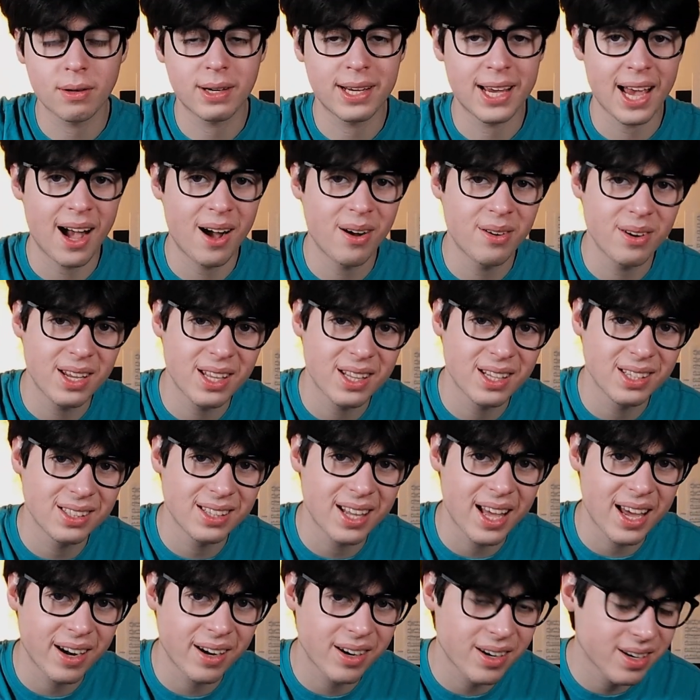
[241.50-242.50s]
counting the
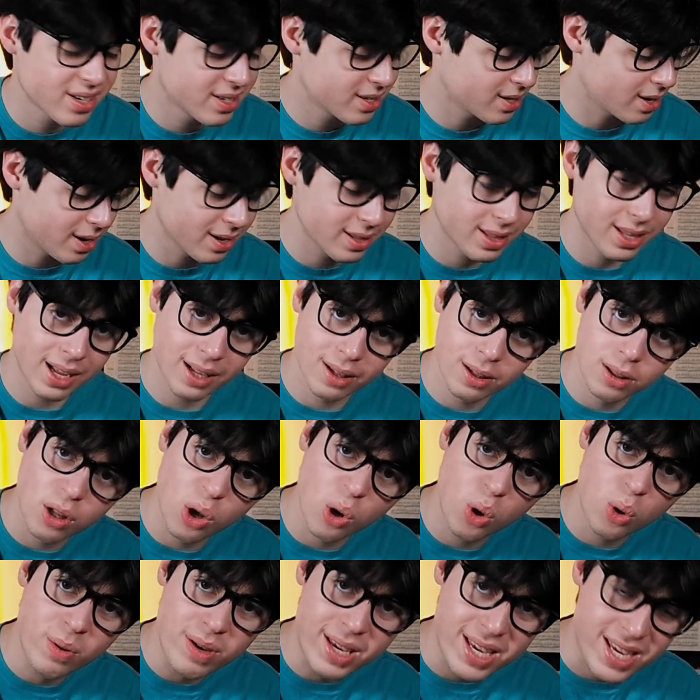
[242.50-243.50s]
letters on the
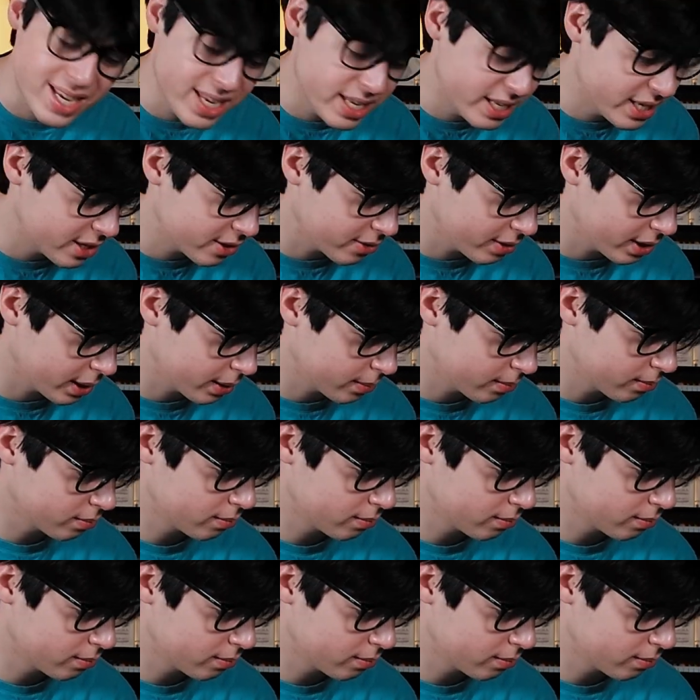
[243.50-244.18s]
low E string.